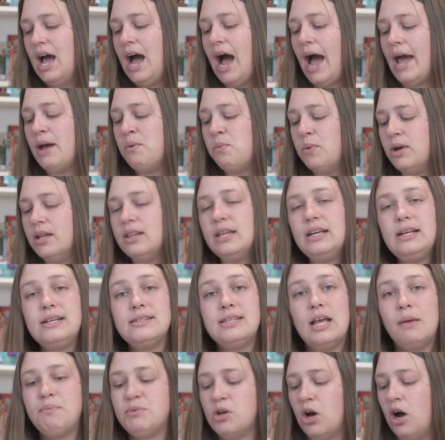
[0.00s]
I will
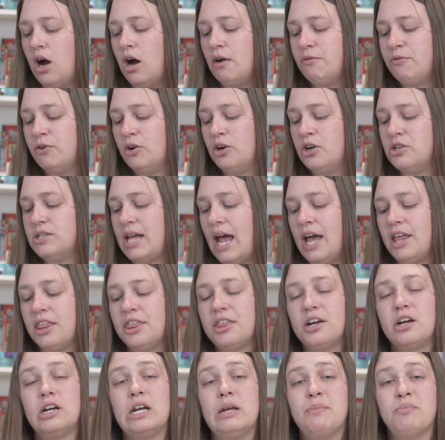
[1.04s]
accept offers at
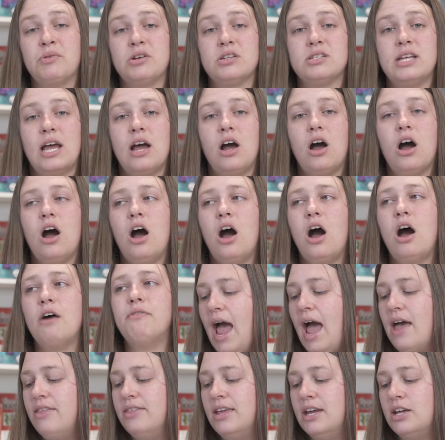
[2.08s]
30% off,
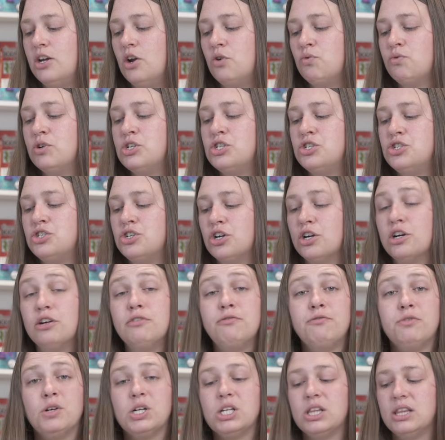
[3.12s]
and then reserve
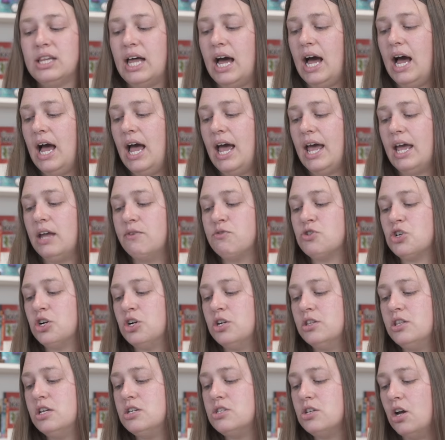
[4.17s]
for live.
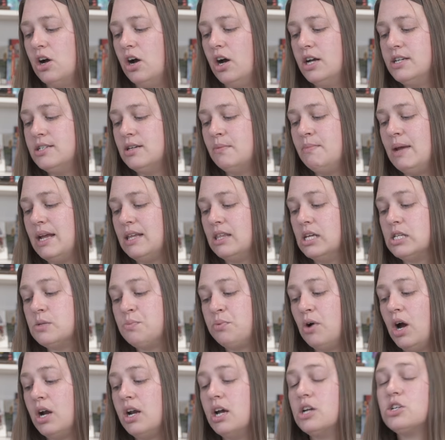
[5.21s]
Turn this on to make this
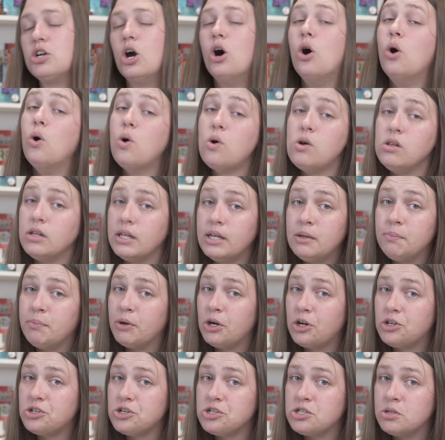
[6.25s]
product only
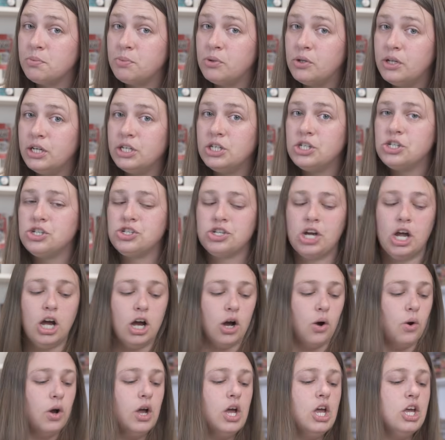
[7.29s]
purchasable in a
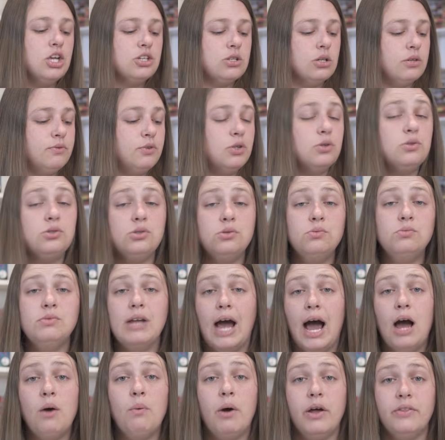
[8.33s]
show. So if you do
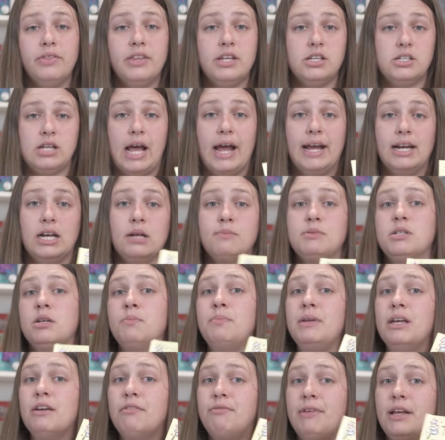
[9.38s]
not want this item to
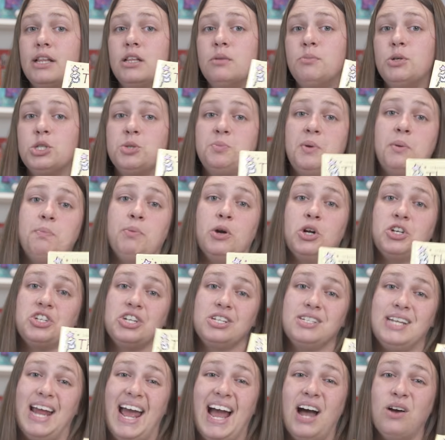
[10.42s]
be available to be
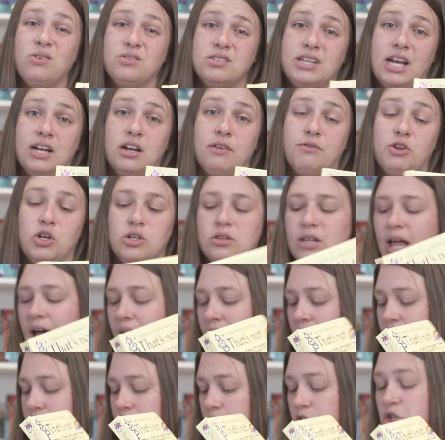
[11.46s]
purchased outside of your
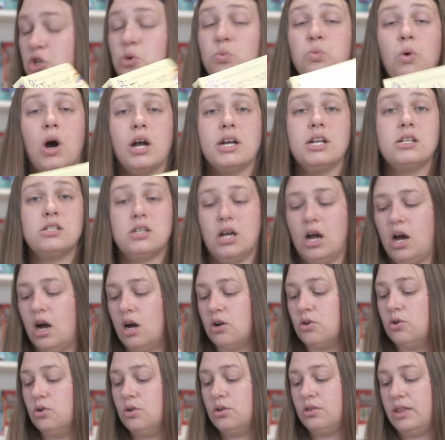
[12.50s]
live, then you want to
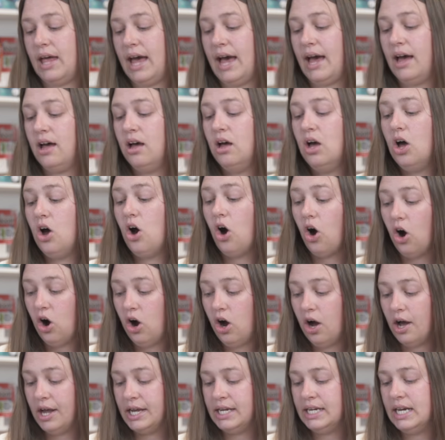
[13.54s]
toggle that
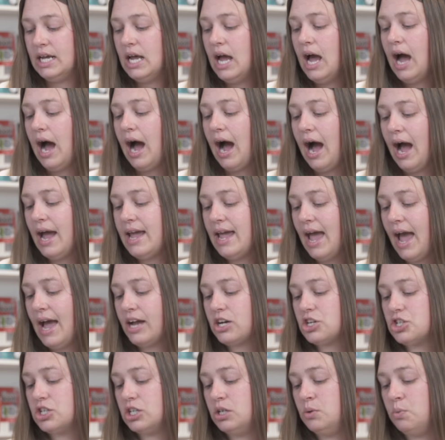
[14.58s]
on. I
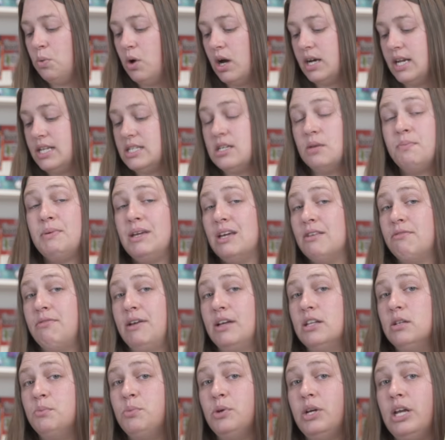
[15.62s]
actually want it to be
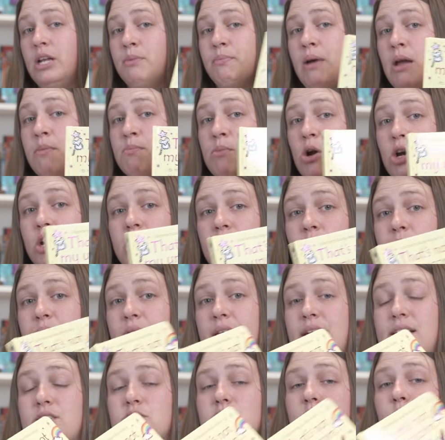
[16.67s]
available in my
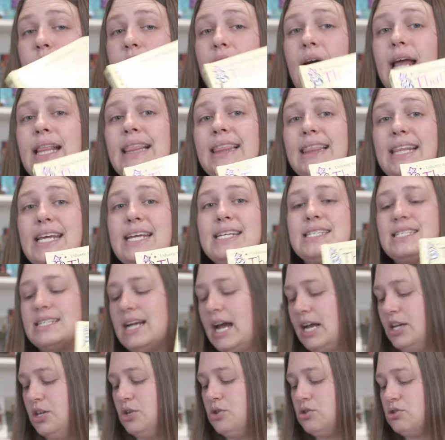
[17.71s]
marketplace. So when I list,
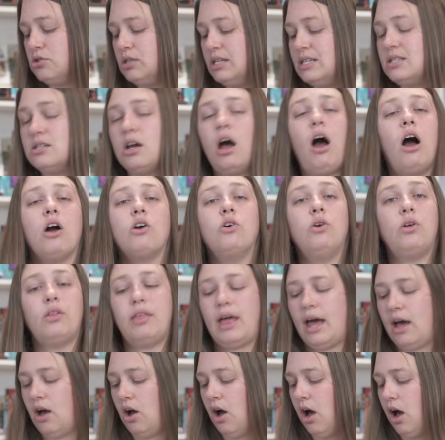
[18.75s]
I usually toggle
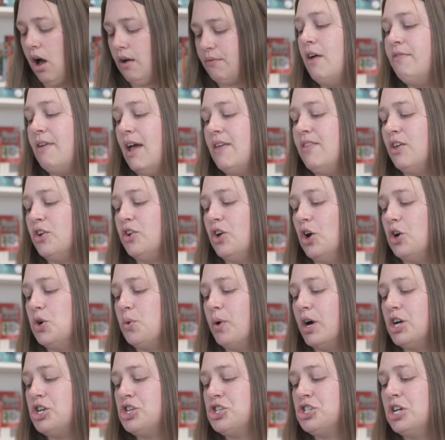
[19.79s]
that off and then go to
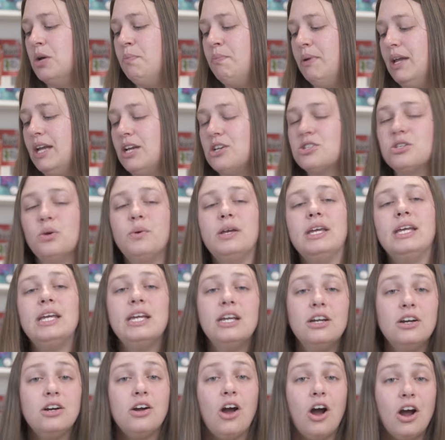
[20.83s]
our shipping. So
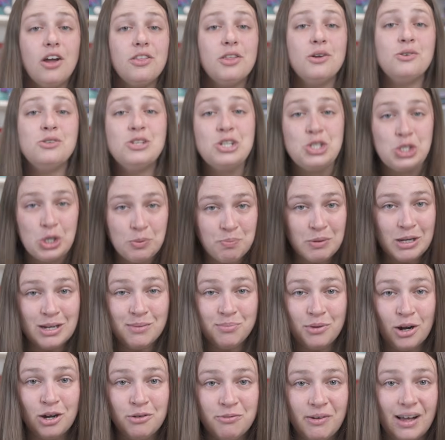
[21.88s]
here are those shipping
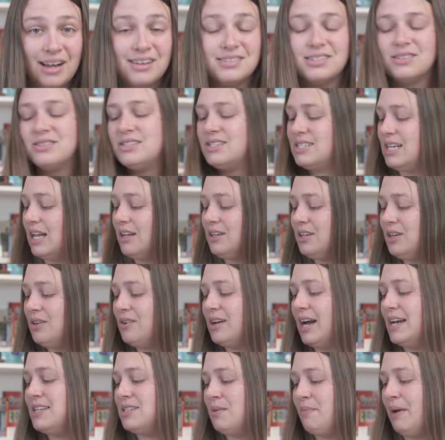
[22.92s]
profiles I was telling you
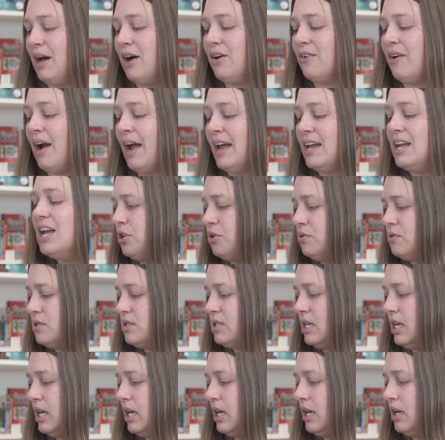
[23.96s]
guys about, right? You
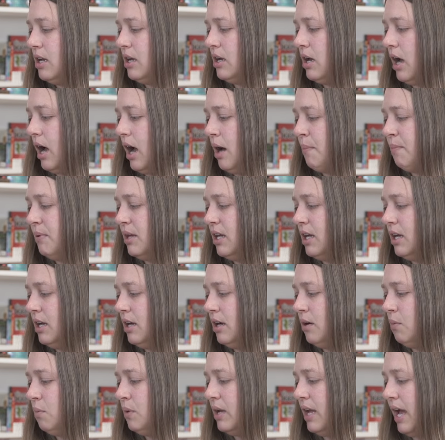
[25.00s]
see up
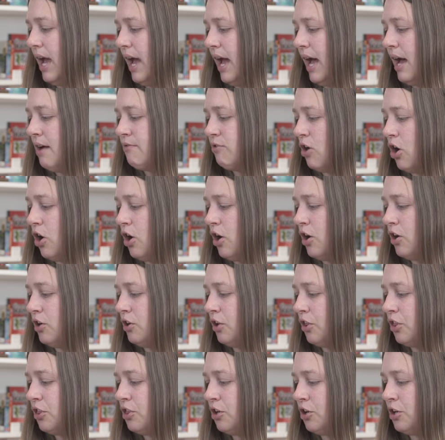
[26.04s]
here, we have our
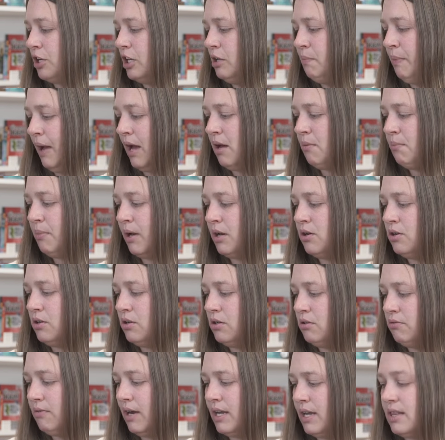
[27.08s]
30-pound
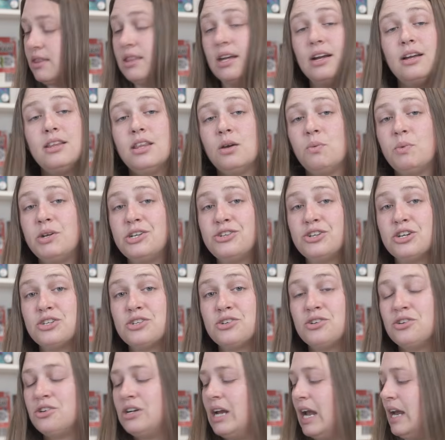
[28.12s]
bundle right there that we just
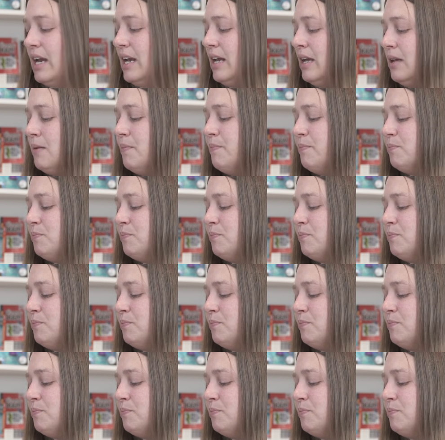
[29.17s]
created.